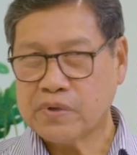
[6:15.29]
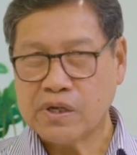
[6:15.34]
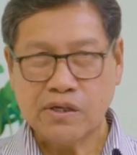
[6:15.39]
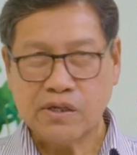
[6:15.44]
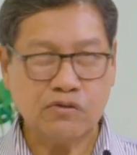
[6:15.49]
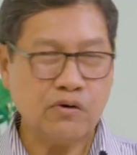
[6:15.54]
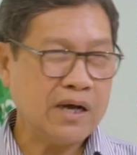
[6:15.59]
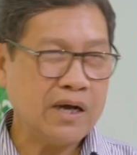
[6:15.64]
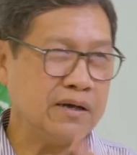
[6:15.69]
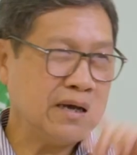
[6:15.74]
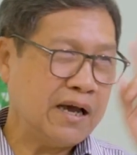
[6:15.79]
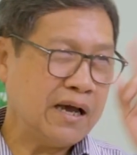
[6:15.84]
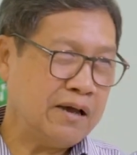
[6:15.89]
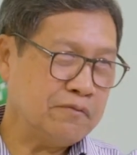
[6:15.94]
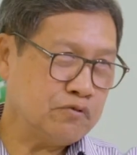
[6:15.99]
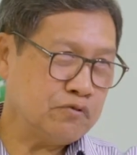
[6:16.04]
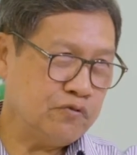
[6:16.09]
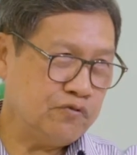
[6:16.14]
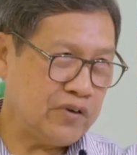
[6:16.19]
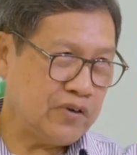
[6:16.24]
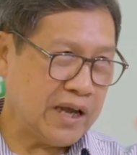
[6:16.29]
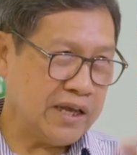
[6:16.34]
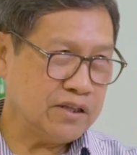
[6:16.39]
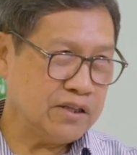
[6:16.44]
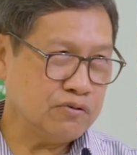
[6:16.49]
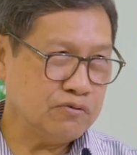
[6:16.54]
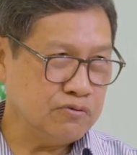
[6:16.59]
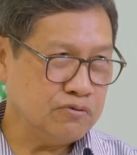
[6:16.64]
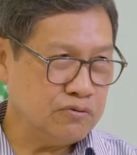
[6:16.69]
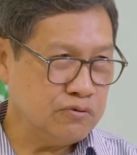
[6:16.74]
So I have to fly
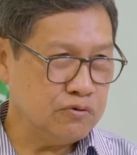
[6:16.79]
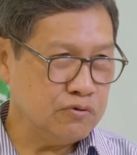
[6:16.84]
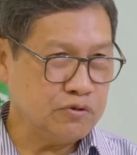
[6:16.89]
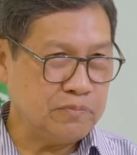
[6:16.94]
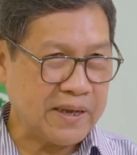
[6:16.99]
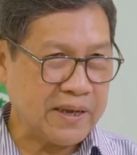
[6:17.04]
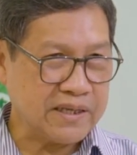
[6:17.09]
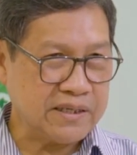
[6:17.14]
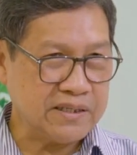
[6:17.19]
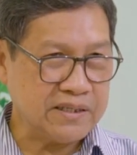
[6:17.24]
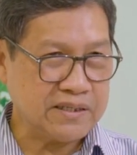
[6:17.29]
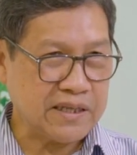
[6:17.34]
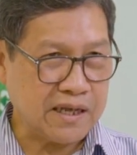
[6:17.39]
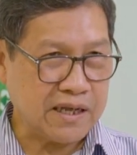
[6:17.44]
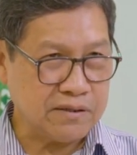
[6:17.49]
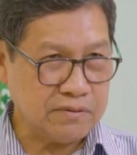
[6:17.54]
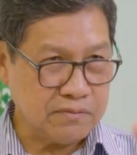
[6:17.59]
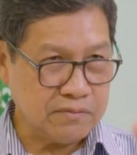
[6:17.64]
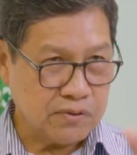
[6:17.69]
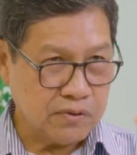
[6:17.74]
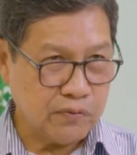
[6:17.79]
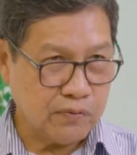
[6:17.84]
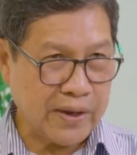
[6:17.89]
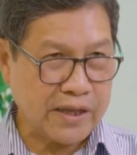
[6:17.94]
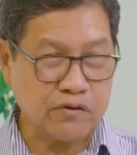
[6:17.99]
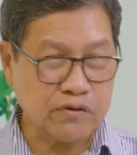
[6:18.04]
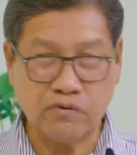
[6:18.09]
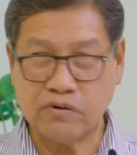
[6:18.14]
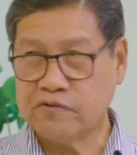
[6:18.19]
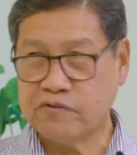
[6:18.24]
to Uzbekistan,
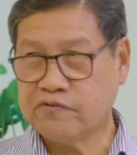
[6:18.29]
went to the